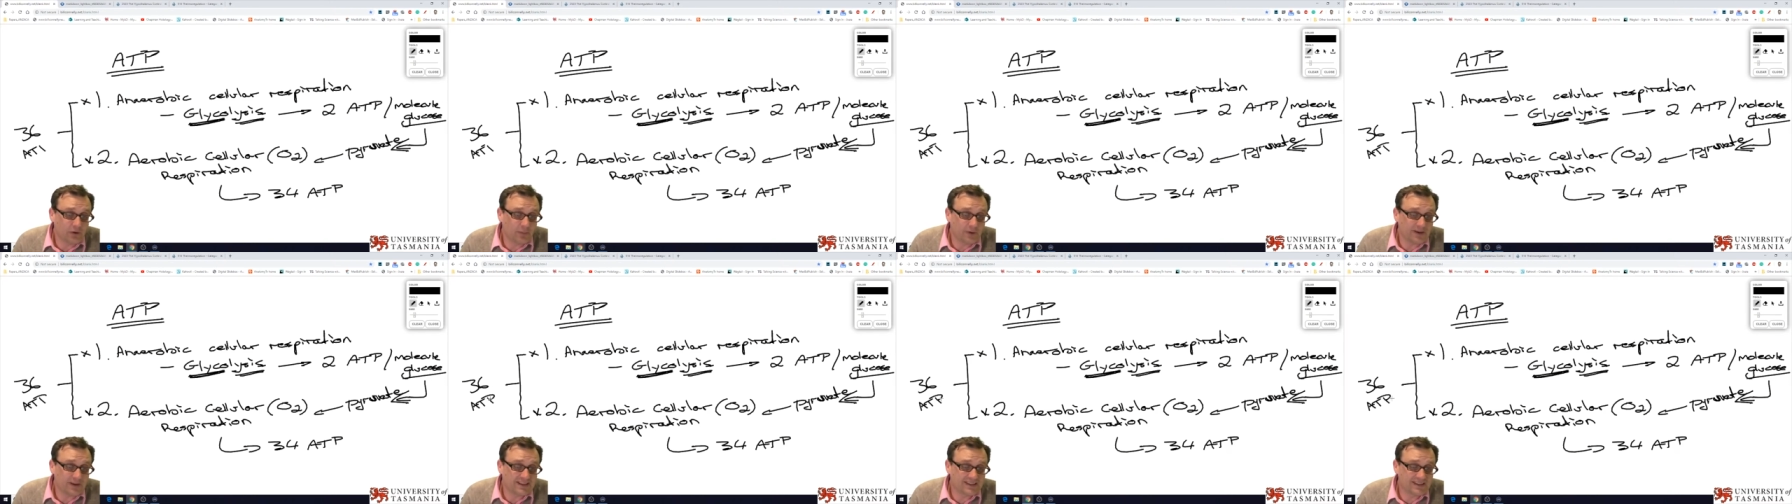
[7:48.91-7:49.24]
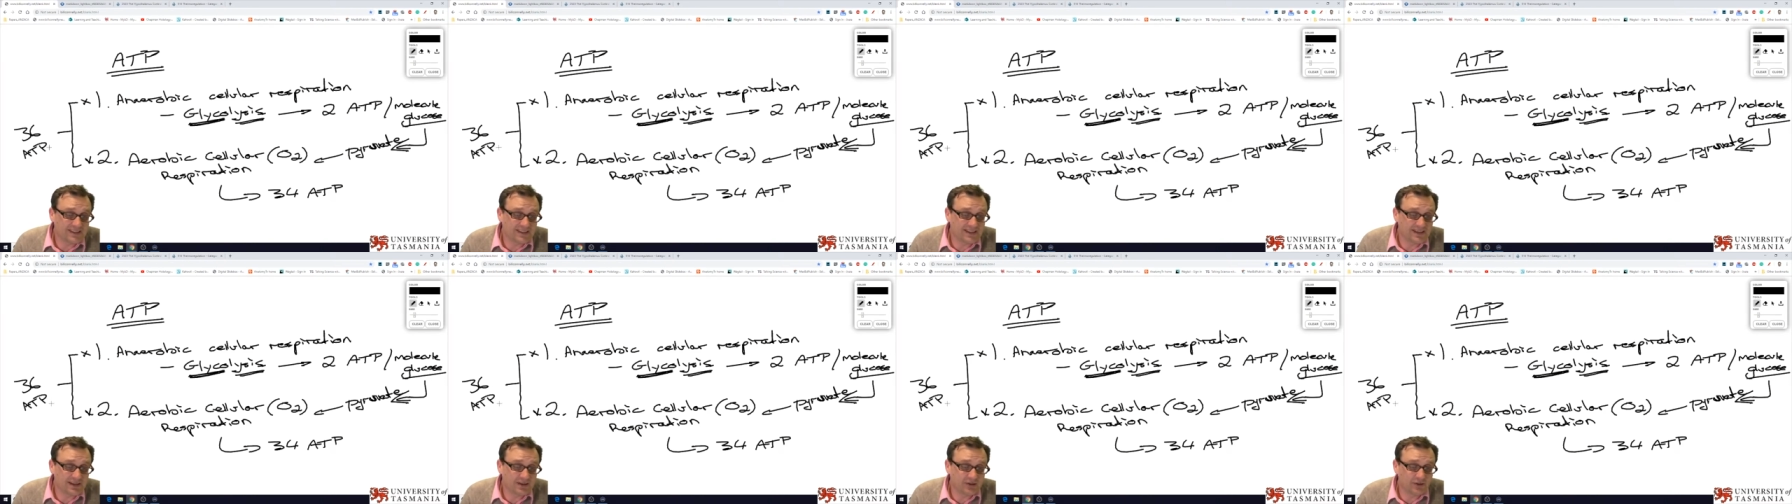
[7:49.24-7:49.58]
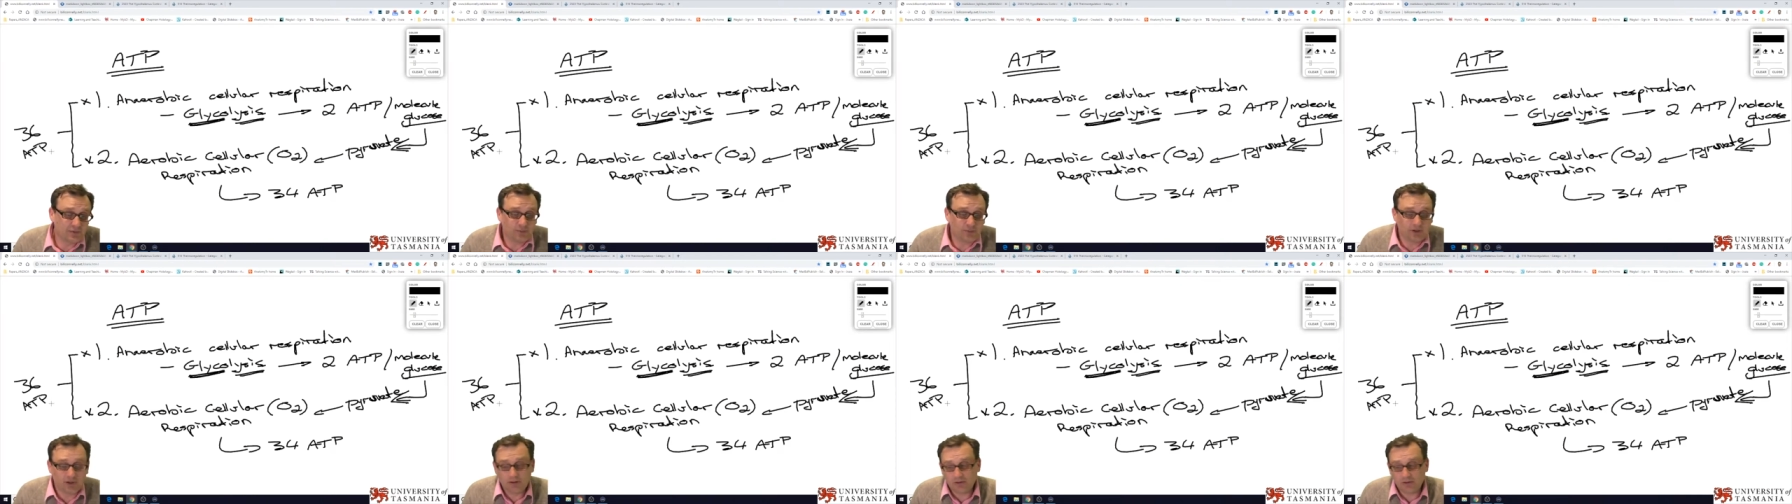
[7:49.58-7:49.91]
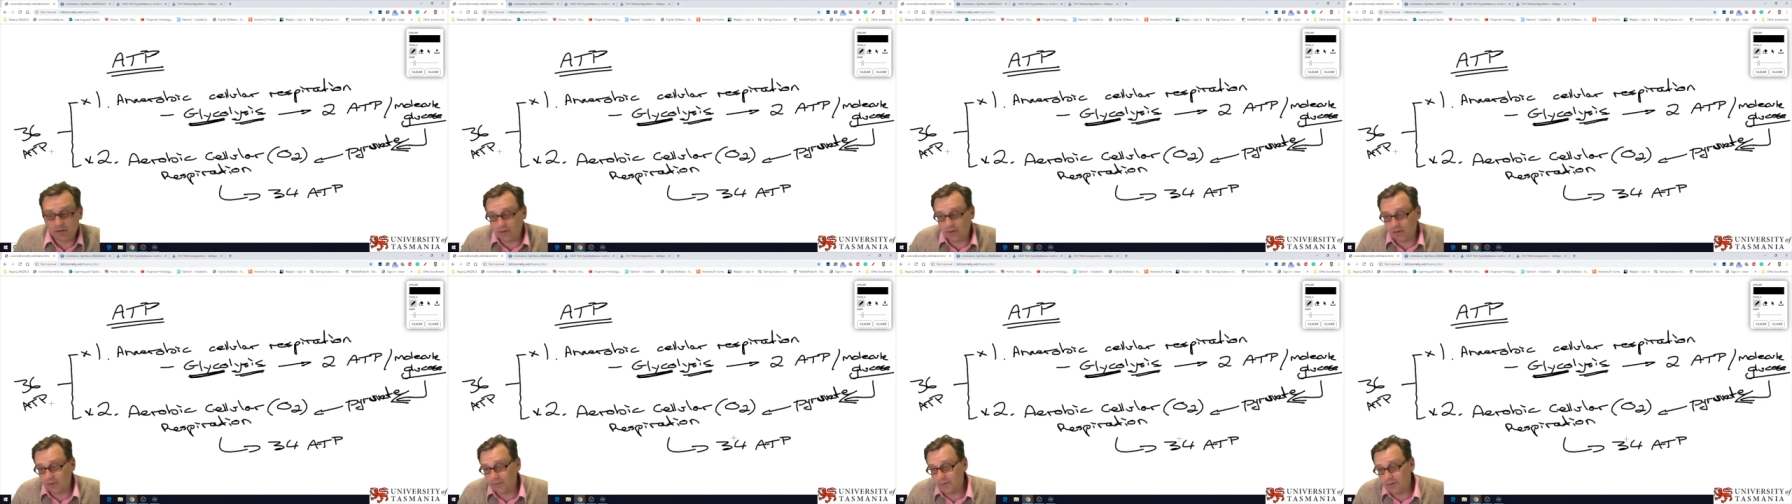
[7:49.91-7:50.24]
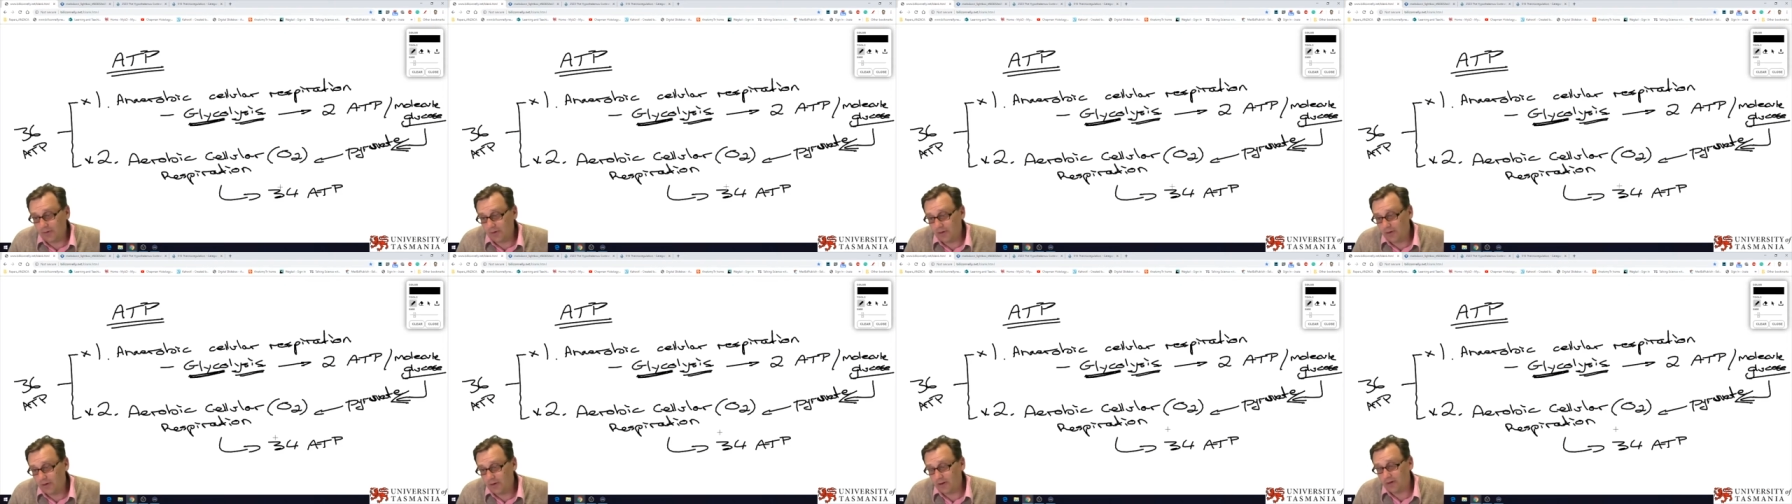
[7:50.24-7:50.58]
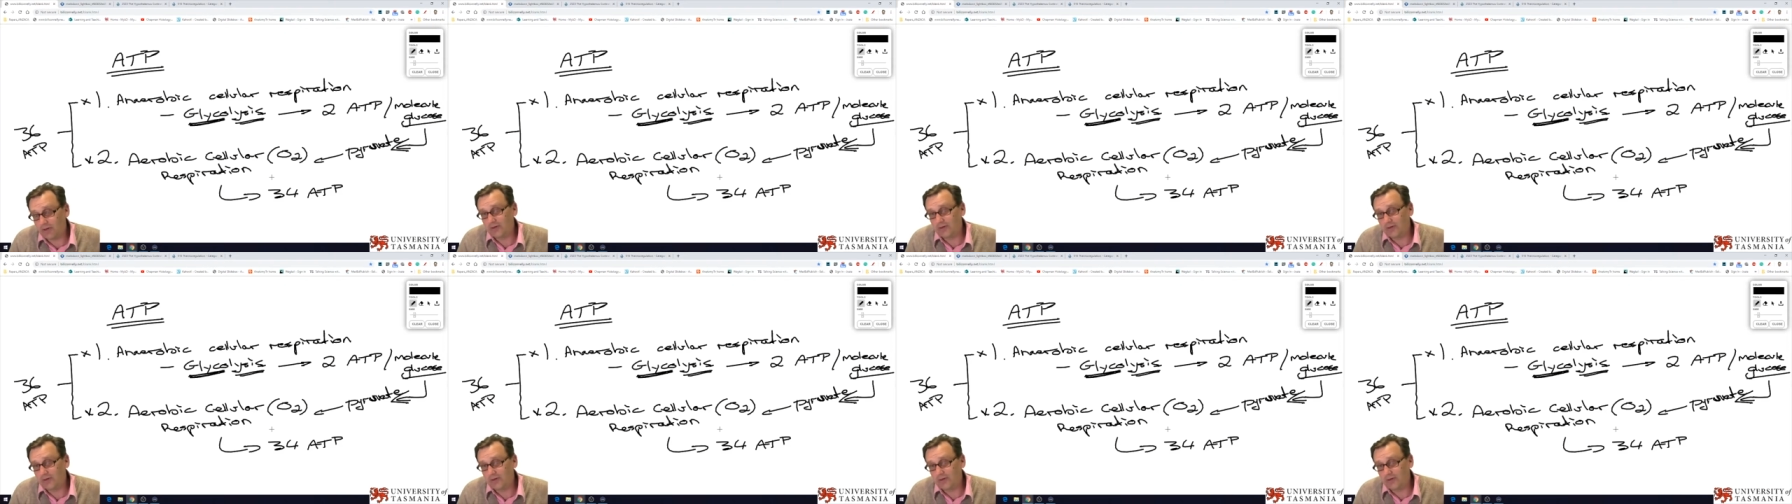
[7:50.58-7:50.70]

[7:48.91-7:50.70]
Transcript: from a single molecule of